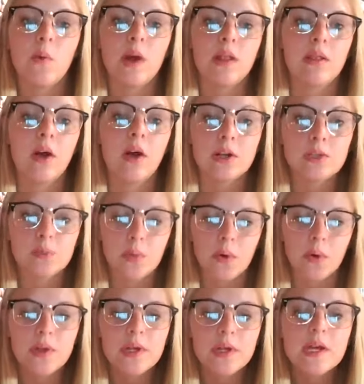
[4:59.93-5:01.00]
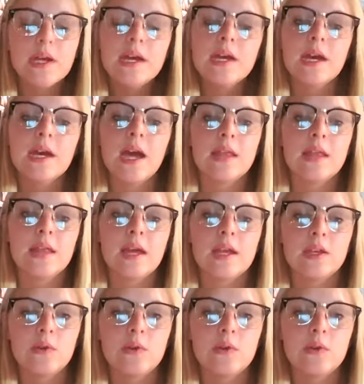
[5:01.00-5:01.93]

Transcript: 1 large bowl. And then you